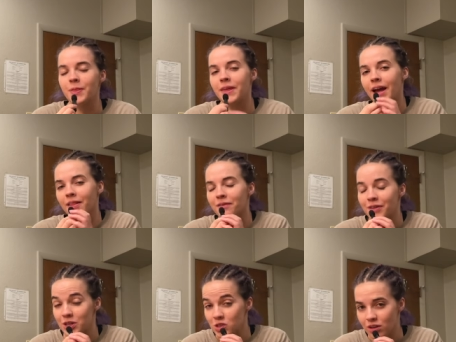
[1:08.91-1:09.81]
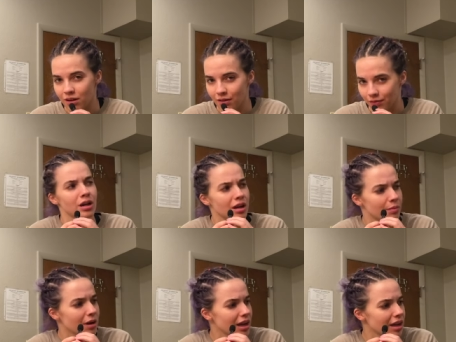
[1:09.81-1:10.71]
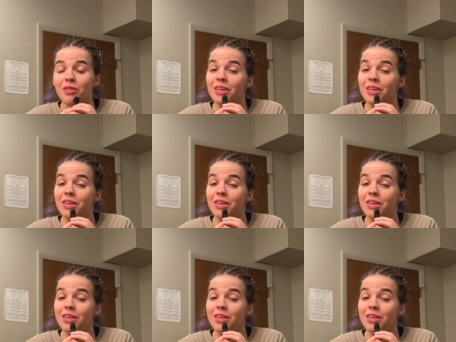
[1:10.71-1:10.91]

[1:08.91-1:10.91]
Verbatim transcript: But the elevation of where am I?